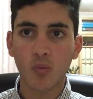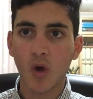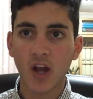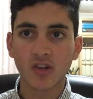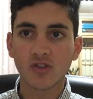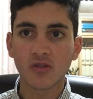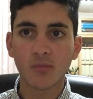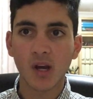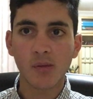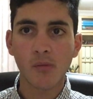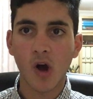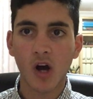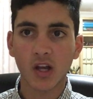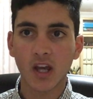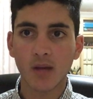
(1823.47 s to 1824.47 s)
way too many
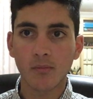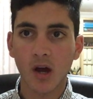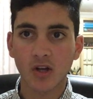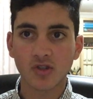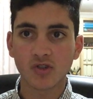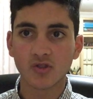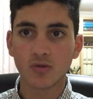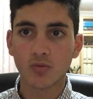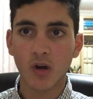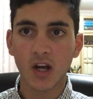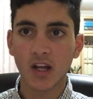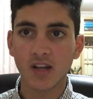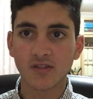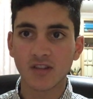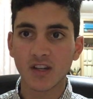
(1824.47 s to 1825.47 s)
marquee matches
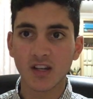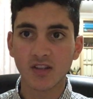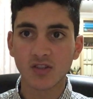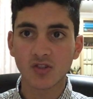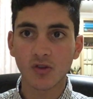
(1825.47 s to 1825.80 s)
already as it is.